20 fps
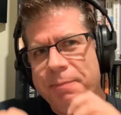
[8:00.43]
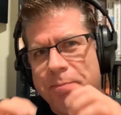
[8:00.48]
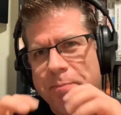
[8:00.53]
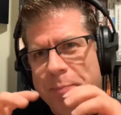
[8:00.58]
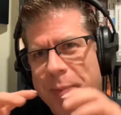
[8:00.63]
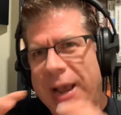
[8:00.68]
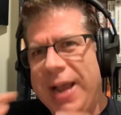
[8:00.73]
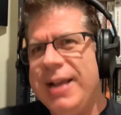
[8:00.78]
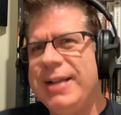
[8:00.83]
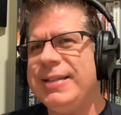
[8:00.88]

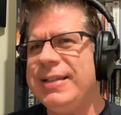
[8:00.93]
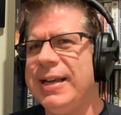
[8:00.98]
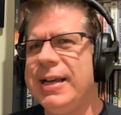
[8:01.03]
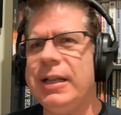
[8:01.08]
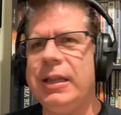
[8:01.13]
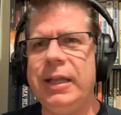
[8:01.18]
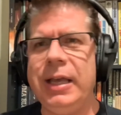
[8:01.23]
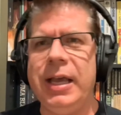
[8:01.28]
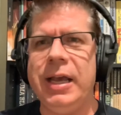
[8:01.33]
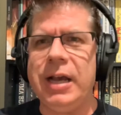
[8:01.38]

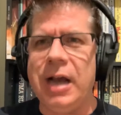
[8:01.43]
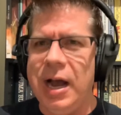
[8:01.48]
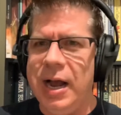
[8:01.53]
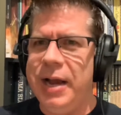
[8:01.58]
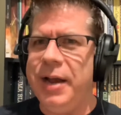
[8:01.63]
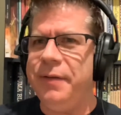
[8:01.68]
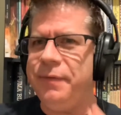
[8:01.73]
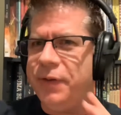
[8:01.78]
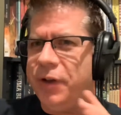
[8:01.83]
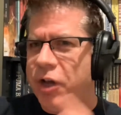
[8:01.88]
basically
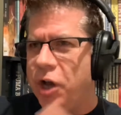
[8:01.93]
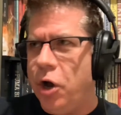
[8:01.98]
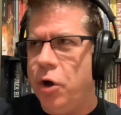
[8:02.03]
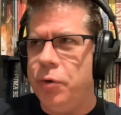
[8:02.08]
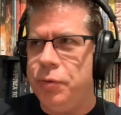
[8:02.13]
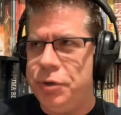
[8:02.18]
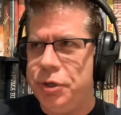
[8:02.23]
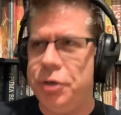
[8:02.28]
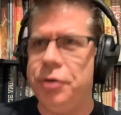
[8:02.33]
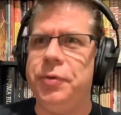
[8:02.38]
kind of
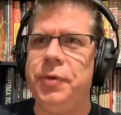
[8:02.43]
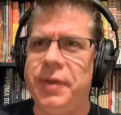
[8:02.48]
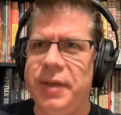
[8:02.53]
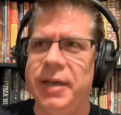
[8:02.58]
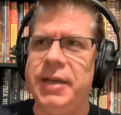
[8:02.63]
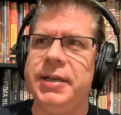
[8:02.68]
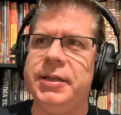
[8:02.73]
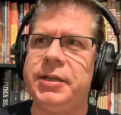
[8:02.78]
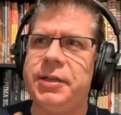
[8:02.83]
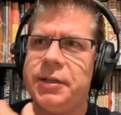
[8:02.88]
go to
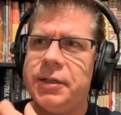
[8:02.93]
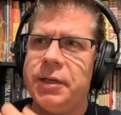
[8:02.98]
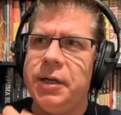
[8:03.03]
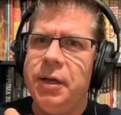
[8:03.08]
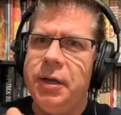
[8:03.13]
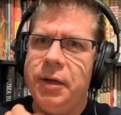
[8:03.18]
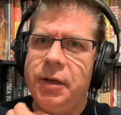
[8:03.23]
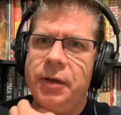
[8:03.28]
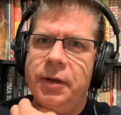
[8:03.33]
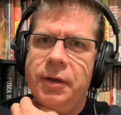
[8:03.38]
this
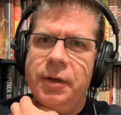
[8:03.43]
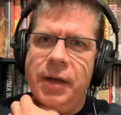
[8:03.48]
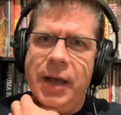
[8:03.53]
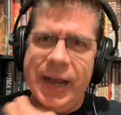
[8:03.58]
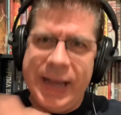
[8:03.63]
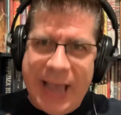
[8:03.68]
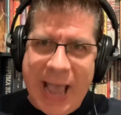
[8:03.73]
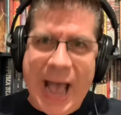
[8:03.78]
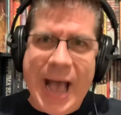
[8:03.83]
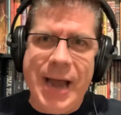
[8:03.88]

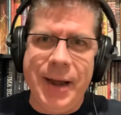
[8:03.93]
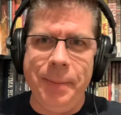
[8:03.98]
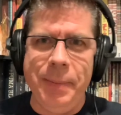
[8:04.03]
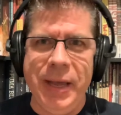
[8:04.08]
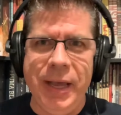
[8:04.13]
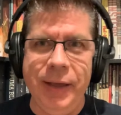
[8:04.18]
academy.